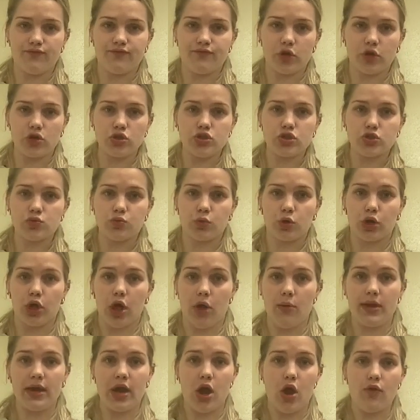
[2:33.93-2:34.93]
first were
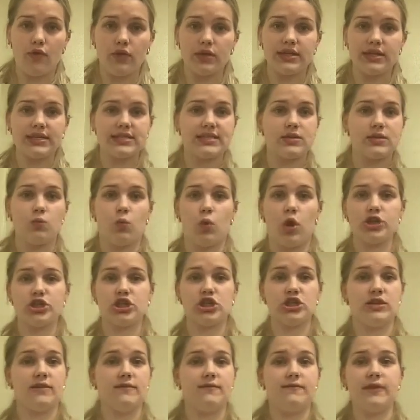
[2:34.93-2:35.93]
going over this and
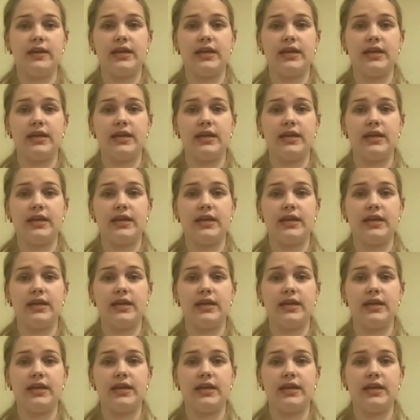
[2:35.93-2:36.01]
watching the